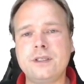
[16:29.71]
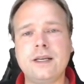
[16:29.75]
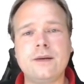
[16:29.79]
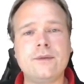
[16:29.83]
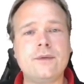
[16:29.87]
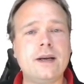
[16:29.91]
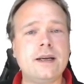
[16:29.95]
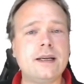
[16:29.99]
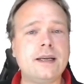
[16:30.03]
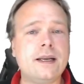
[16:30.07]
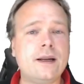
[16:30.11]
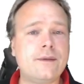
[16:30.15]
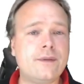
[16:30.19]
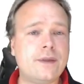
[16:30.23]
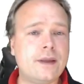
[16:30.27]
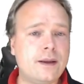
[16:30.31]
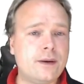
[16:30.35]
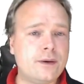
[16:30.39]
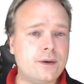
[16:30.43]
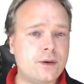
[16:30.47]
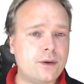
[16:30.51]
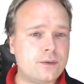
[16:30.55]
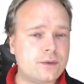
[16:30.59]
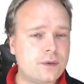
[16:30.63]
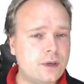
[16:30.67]
and right now there
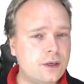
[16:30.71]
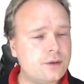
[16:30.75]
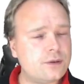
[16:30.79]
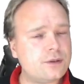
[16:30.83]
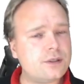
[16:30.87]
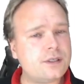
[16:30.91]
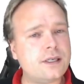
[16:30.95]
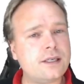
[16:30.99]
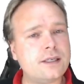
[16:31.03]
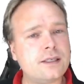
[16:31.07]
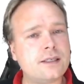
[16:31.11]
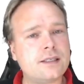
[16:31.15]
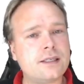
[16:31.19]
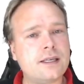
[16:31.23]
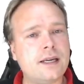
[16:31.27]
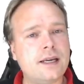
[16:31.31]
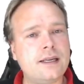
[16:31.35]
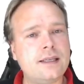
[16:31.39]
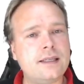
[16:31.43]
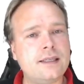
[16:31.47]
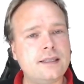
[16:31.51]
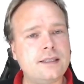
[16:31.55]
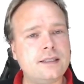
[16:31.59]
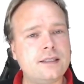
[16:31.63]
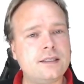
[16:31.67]
are no rows
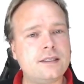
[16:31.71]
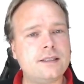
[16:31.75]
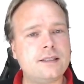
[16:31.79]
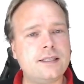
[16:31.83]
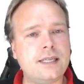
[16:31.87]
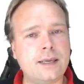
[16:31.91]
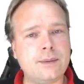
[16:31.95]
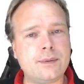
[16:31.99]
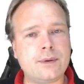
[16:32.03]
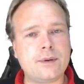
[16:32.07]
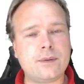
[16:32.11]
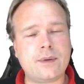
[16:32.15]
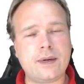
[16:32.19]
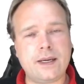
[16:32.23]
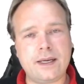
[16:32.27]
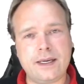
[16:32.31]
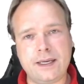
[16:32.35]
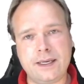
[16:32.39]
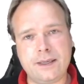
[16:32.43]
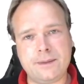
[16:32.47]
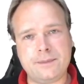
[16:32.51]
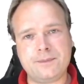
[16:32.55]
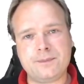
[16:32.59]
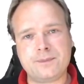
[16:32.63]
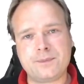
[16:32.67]
inside this table right
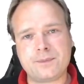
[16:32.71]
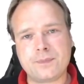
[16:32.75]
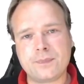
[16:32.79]
here.